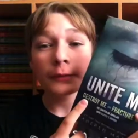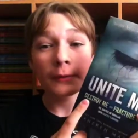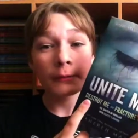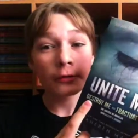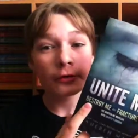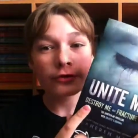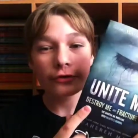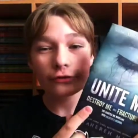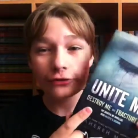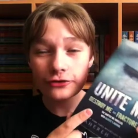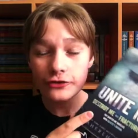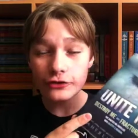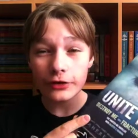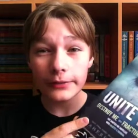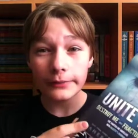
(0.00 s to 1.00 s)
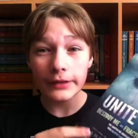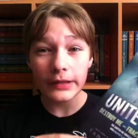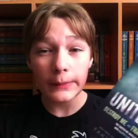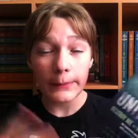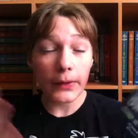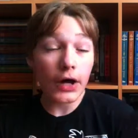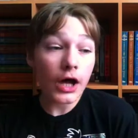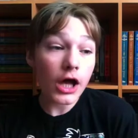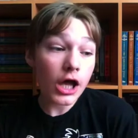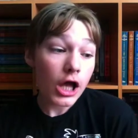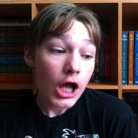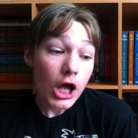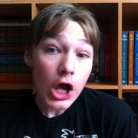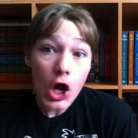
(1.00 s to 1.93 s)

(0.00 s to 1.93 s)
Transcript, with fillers: bit more than Destroy Me, but